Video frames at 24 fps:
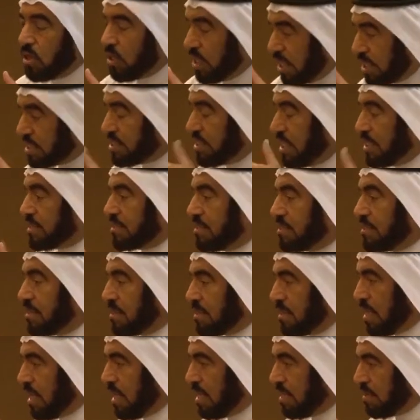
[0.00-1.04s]
So he
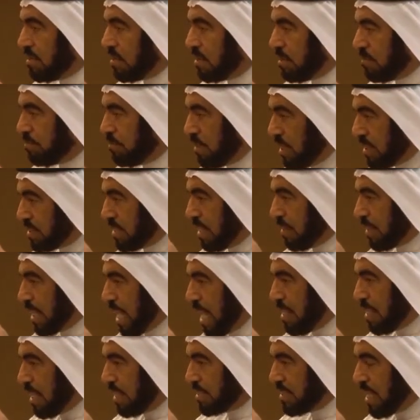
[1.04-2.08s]
did build
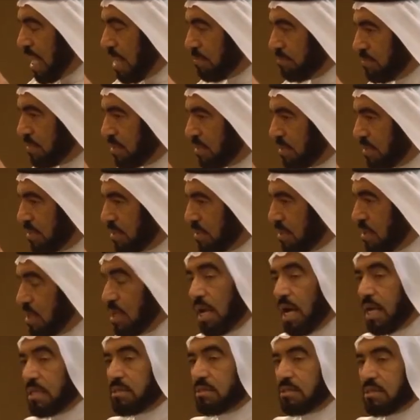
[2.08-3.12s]
a, a dam
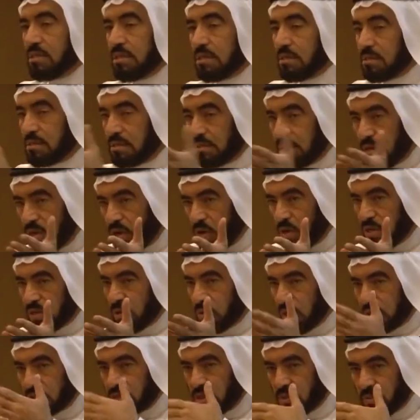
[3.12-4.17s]
and
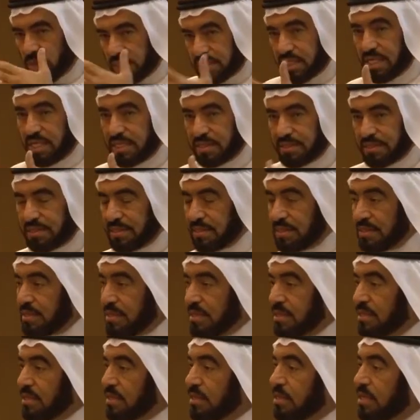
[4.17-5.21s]
all the water was his.
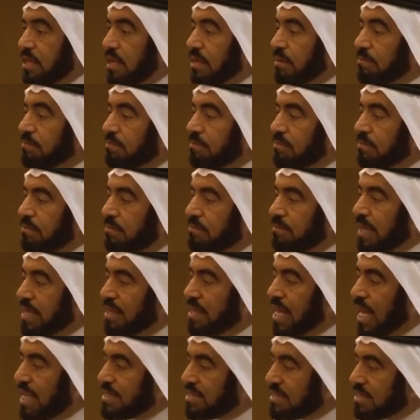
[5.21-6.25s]

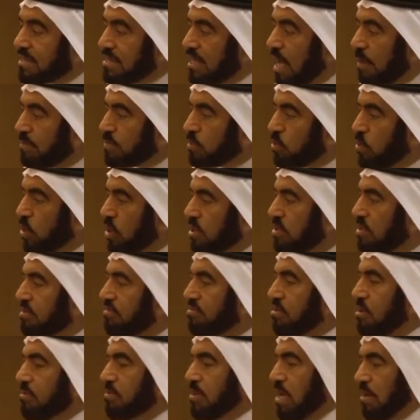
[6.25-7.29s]
But that stopped
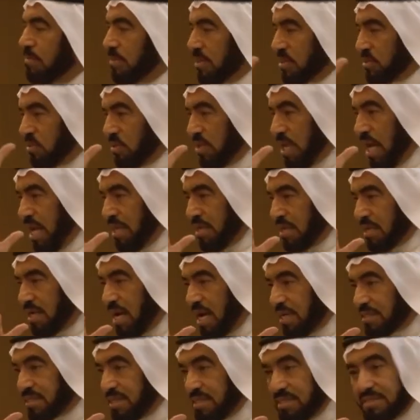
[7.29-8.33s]
water from coming to the other
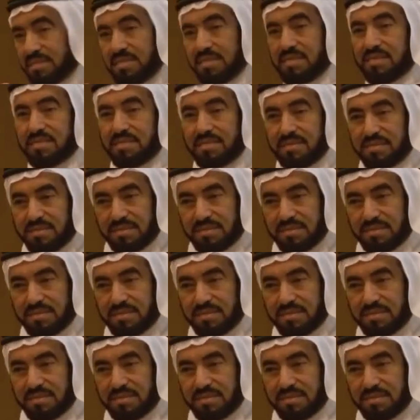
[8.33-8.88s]
gardens.